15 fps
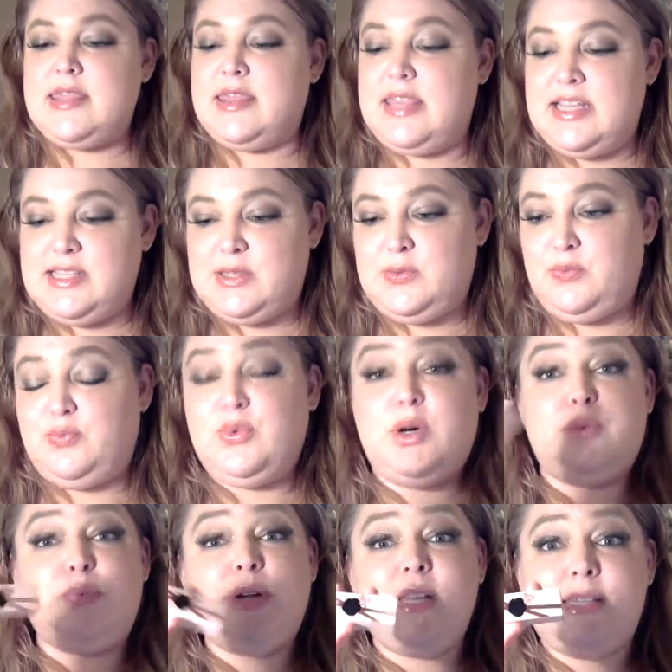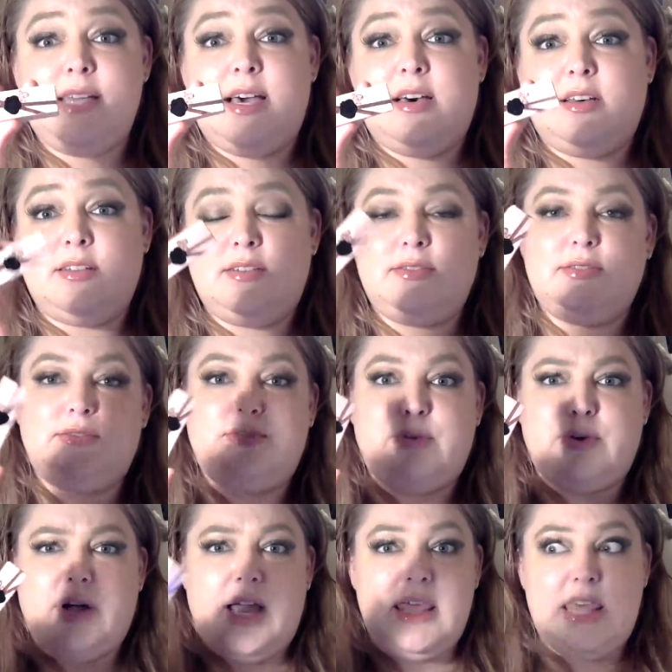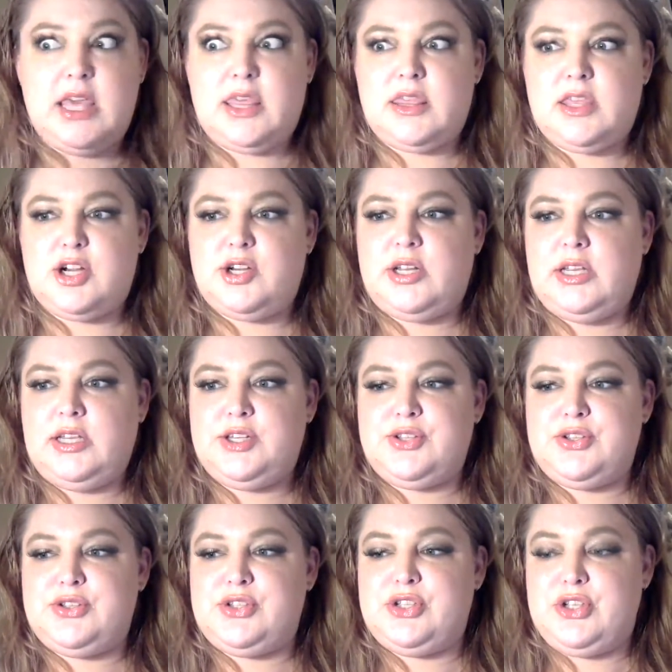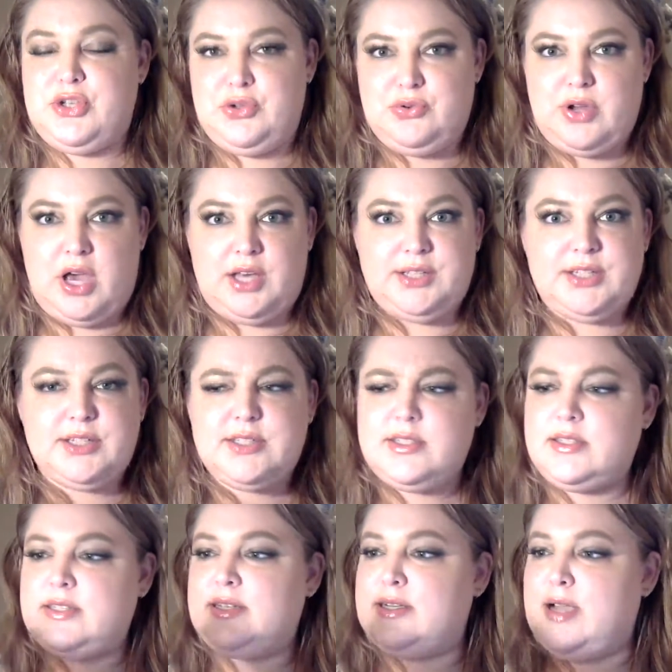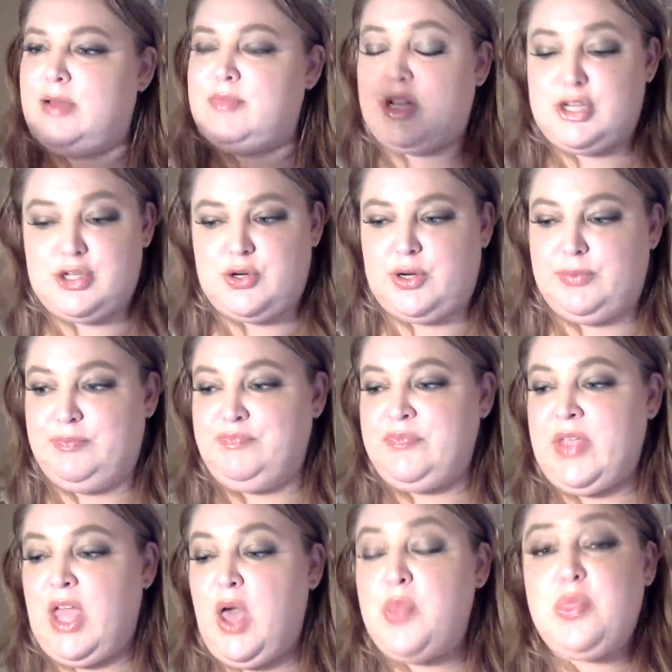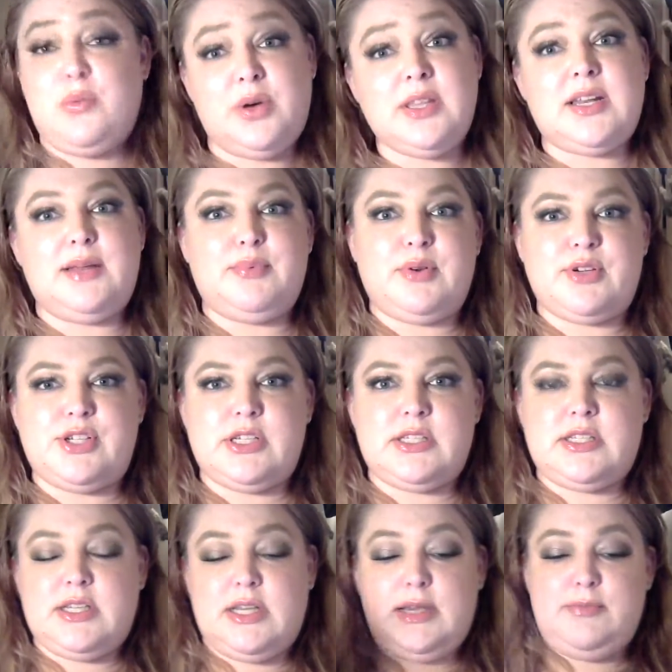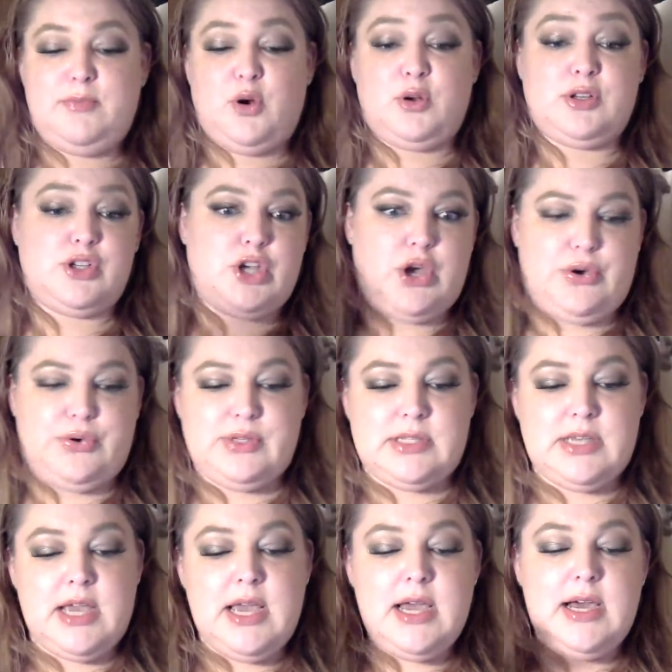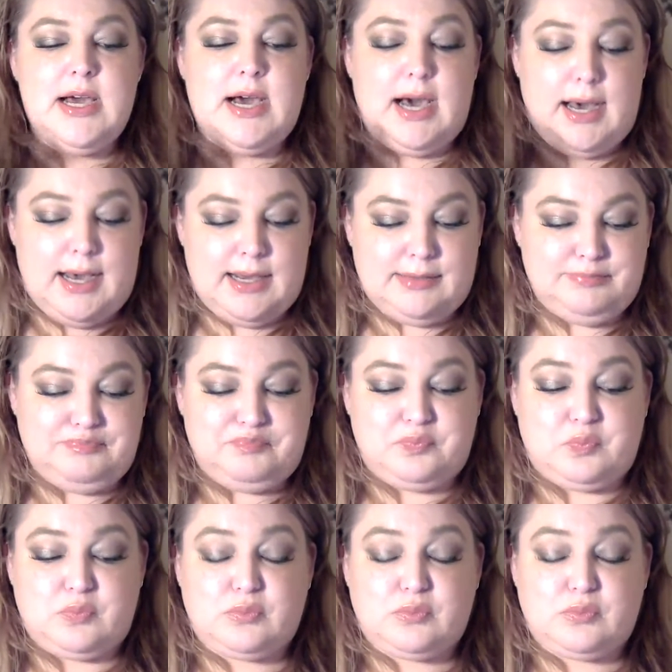this will retail for I think thirty two dollars. I'm not sure the one that I purchased or chose. Um,